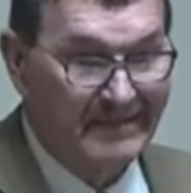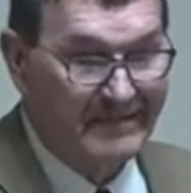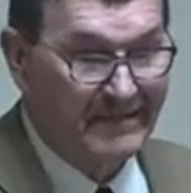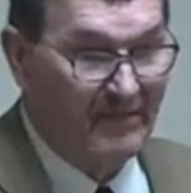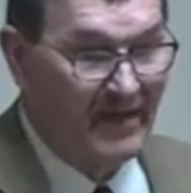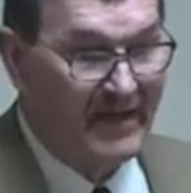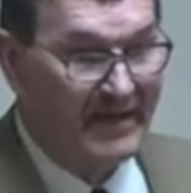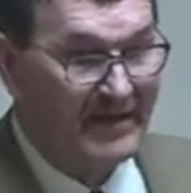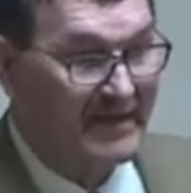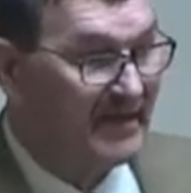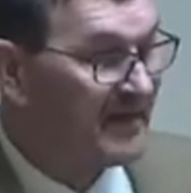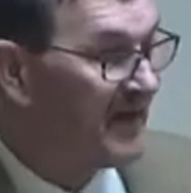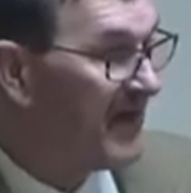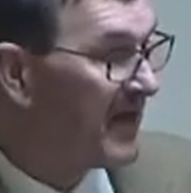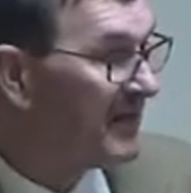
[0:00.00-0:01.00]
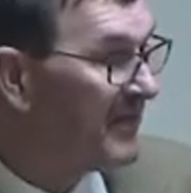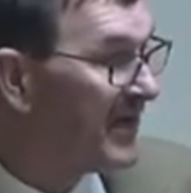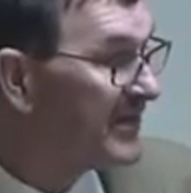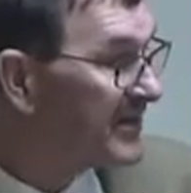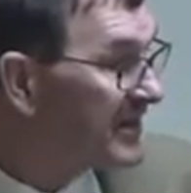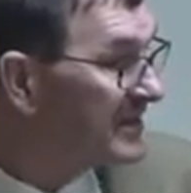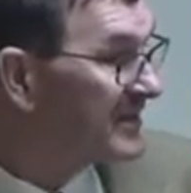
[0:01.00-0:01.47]
wink and a nod about
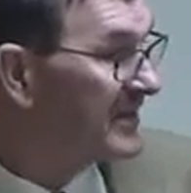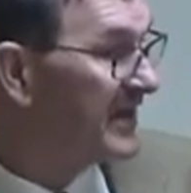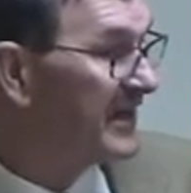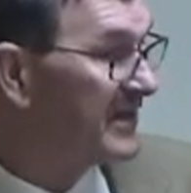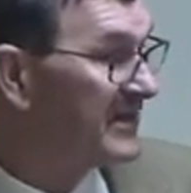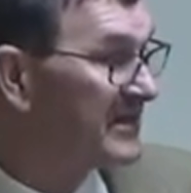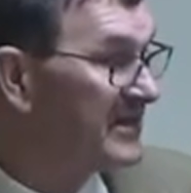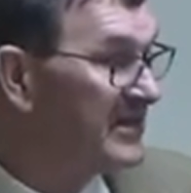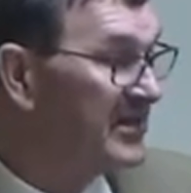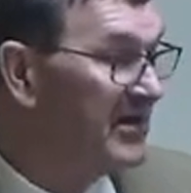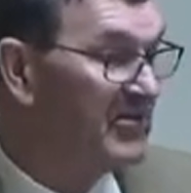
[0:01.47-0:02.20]
these things, you know,